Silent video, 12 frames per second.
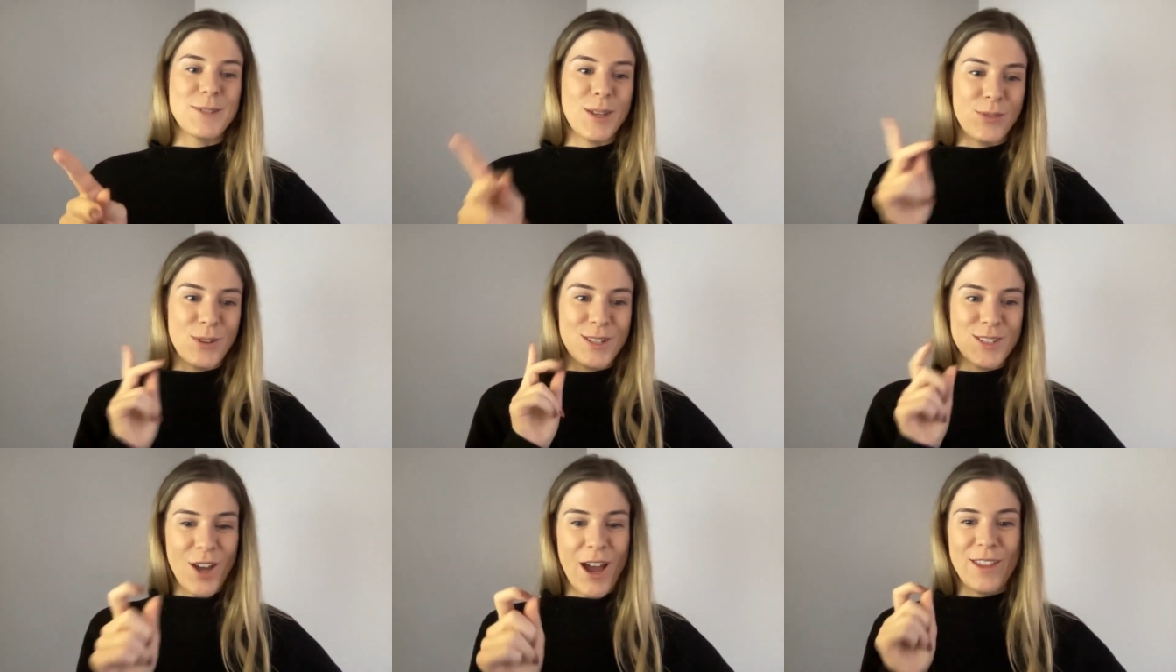So if you
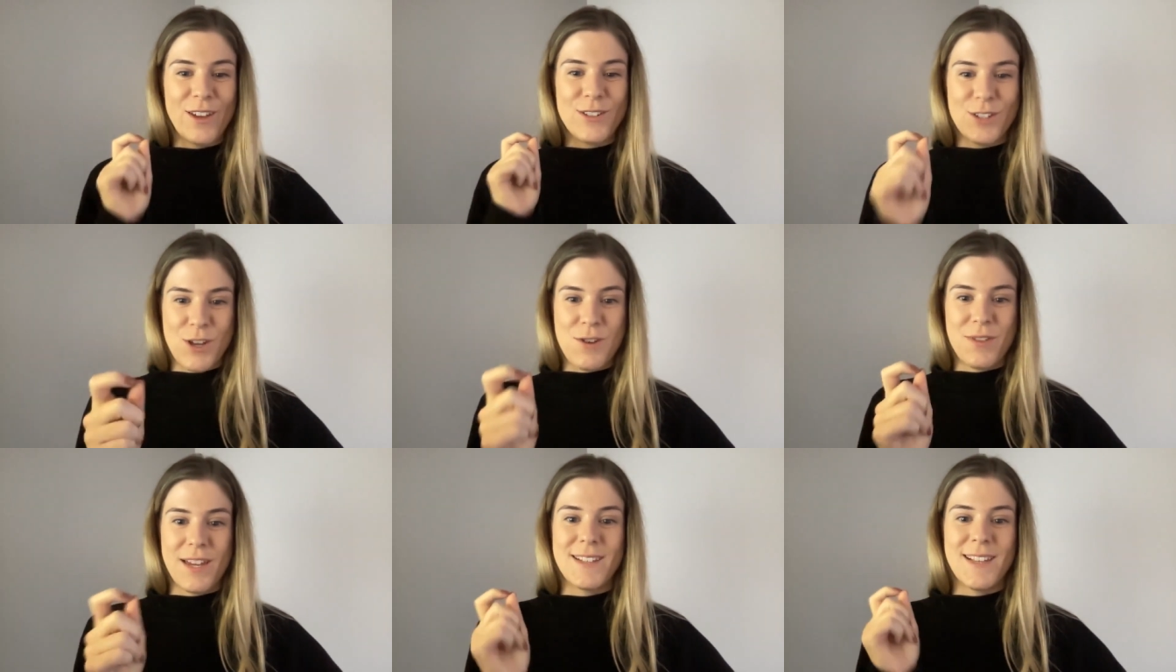can tie those
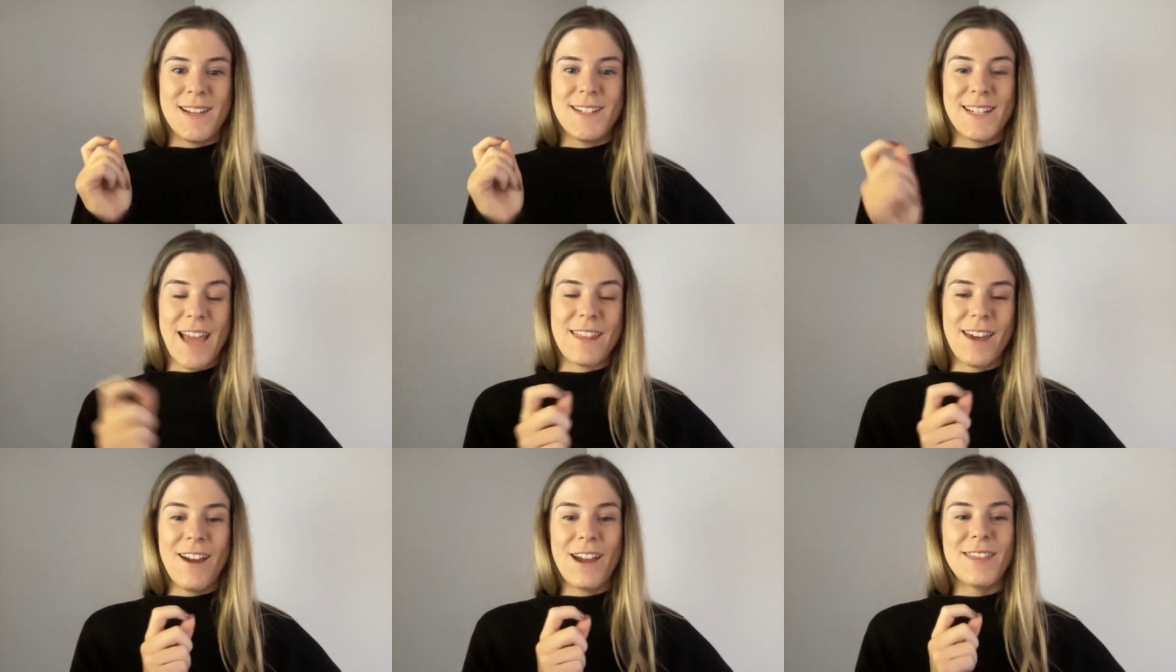two things in
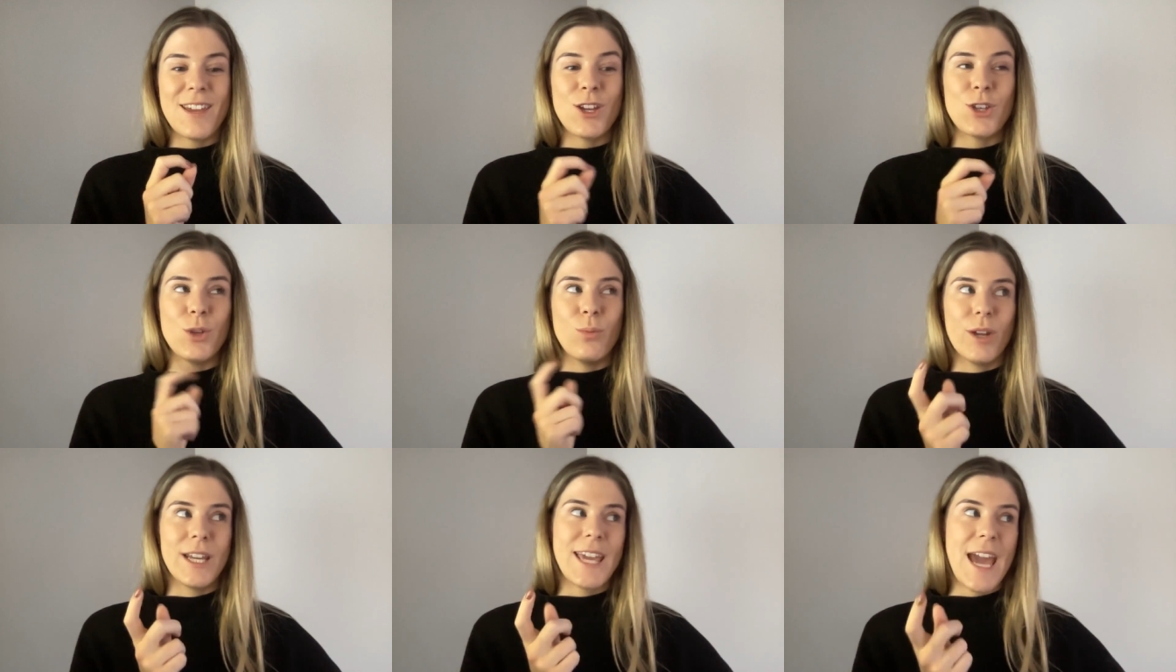together, I think you
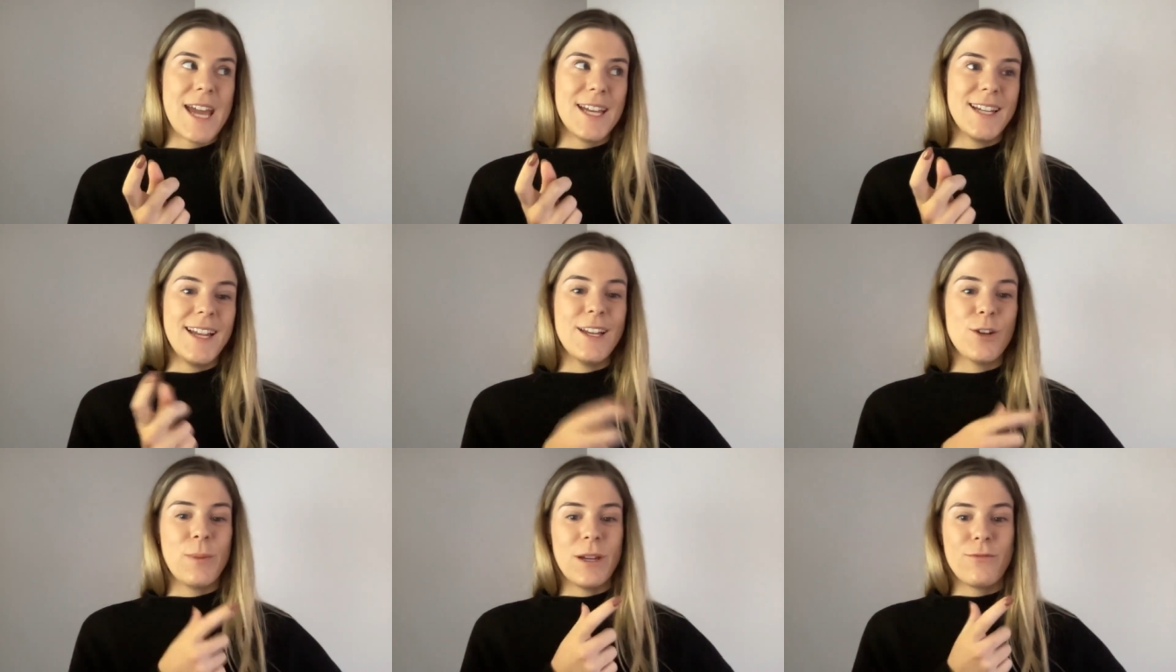want to gain a
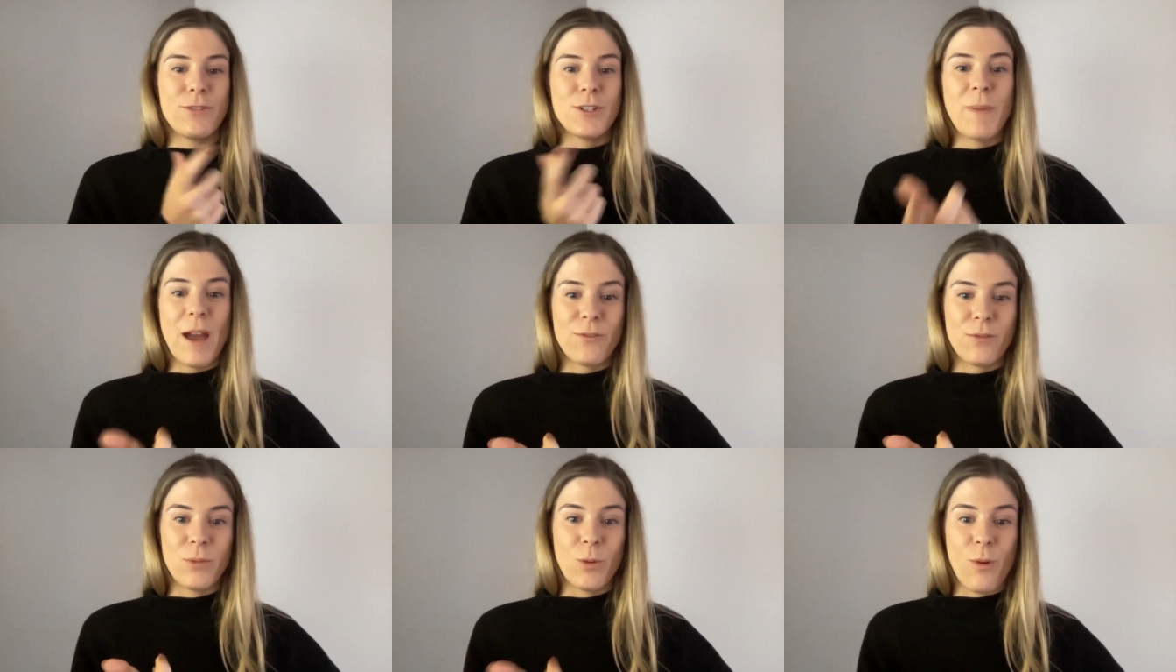little bit of respect
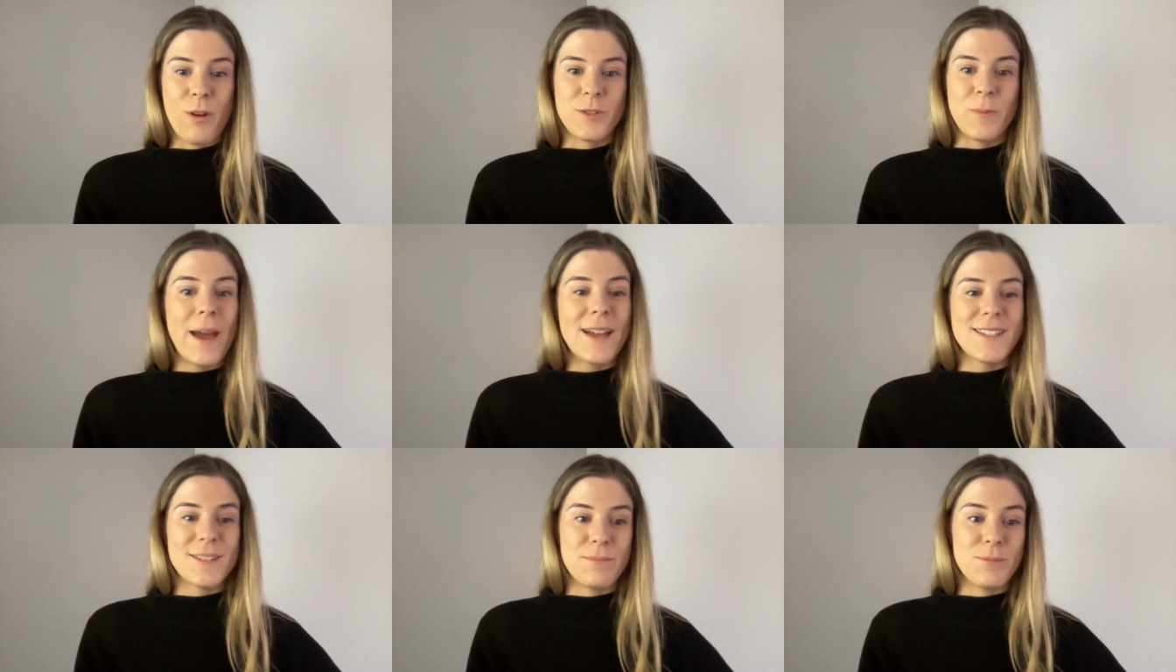from your
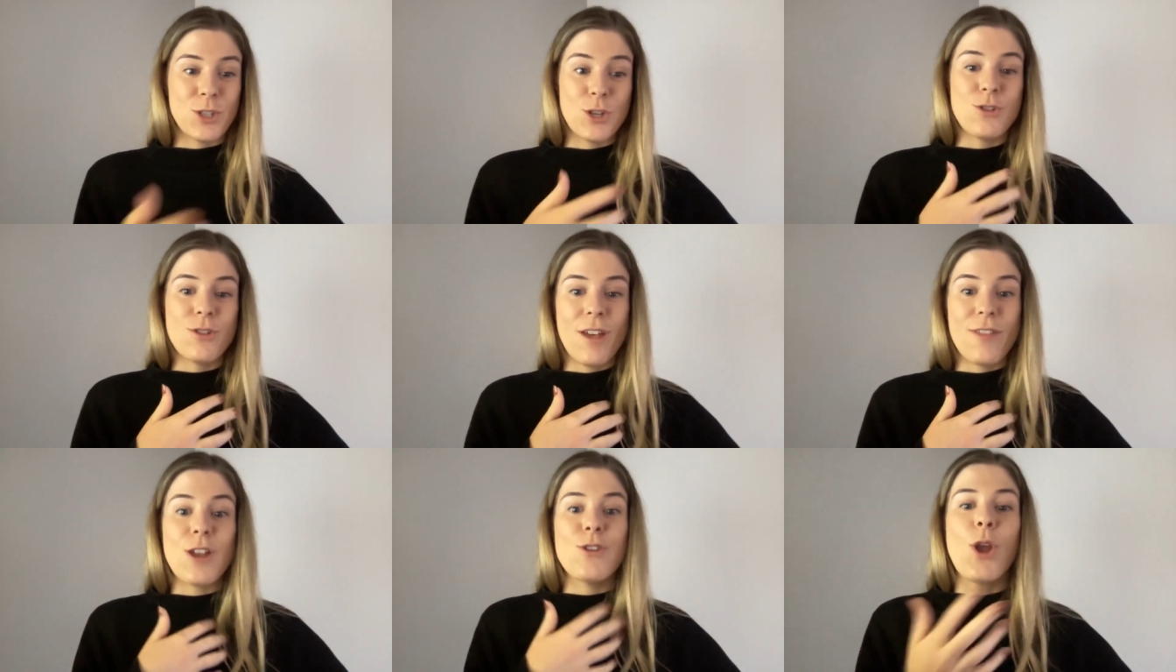prospect and
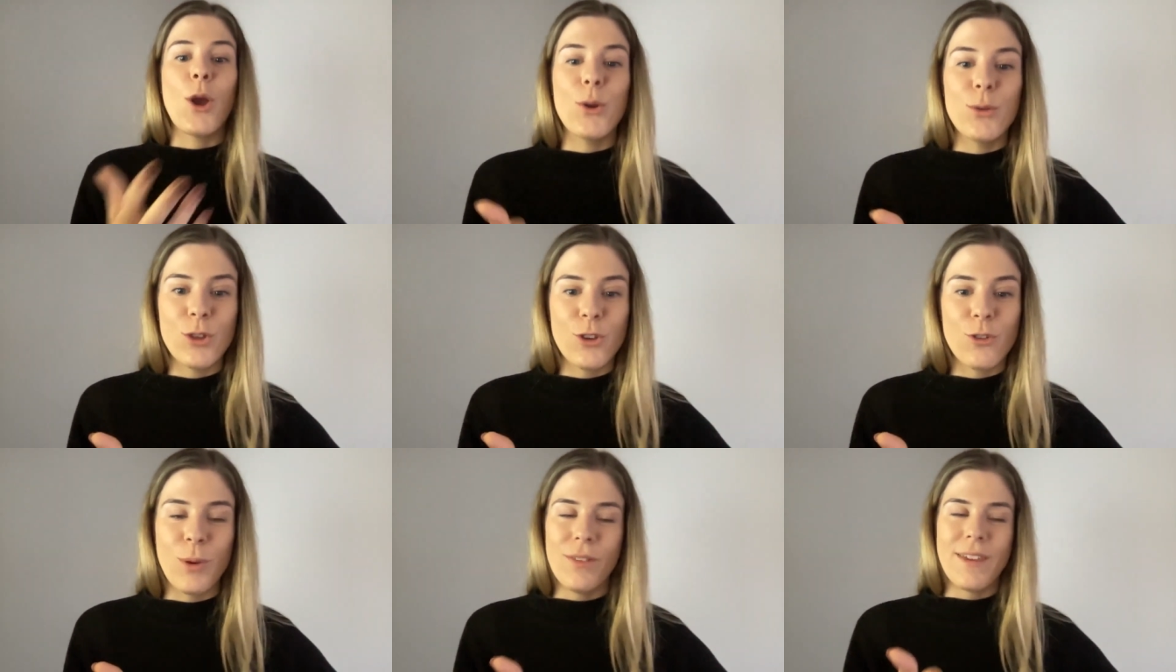they know that
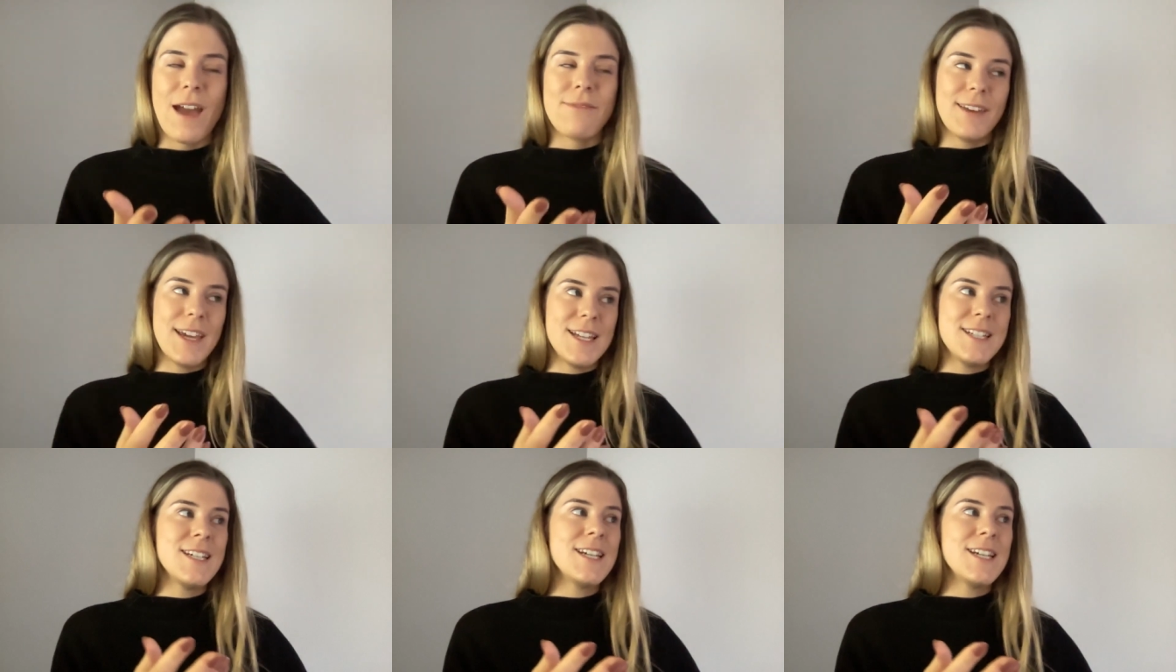you've put the effort in.